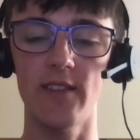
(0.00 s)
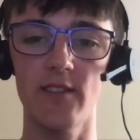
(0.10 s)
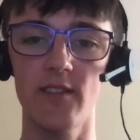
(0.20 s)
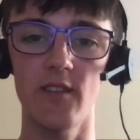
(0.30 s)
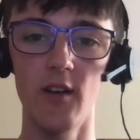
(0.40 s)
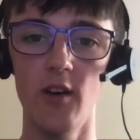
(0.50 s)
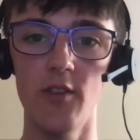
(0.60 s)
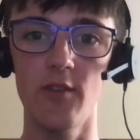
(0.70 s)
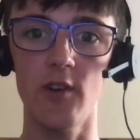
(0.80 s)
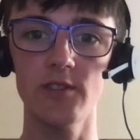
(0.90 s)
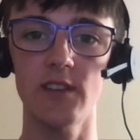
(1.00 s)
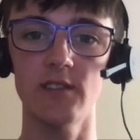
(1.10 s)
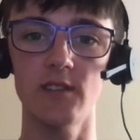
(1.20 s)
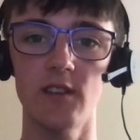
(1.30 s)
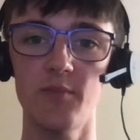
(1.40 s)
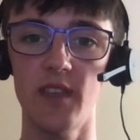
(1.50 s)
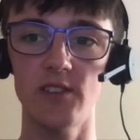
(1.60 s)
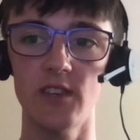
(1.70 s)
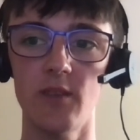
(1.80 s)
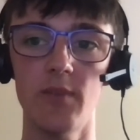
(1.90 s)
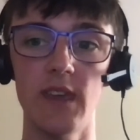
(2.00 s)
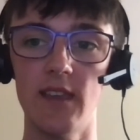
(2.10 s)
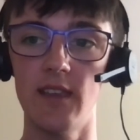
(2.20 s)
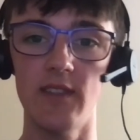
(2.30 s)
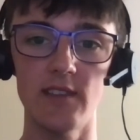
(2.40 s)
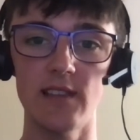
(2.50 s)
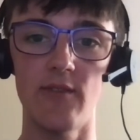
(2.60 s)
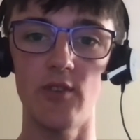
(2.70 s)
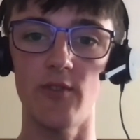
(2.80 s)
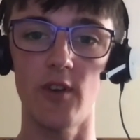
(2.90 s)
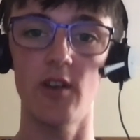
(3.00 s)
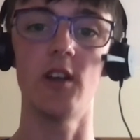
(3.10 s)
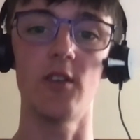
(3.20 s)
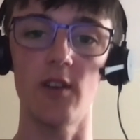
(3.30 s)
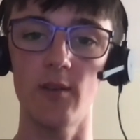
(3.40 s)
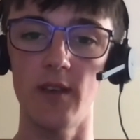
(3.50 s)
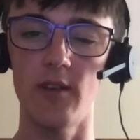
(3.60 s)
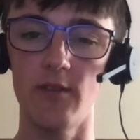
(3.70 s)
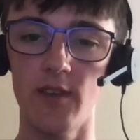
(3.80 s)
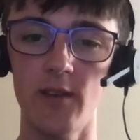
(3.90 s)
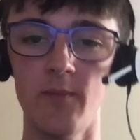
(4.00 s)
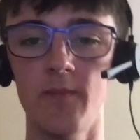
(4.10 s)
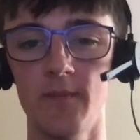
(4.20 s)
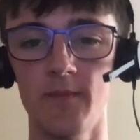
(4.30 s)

against other rosters that have potentially competed at this level for a longer period of time?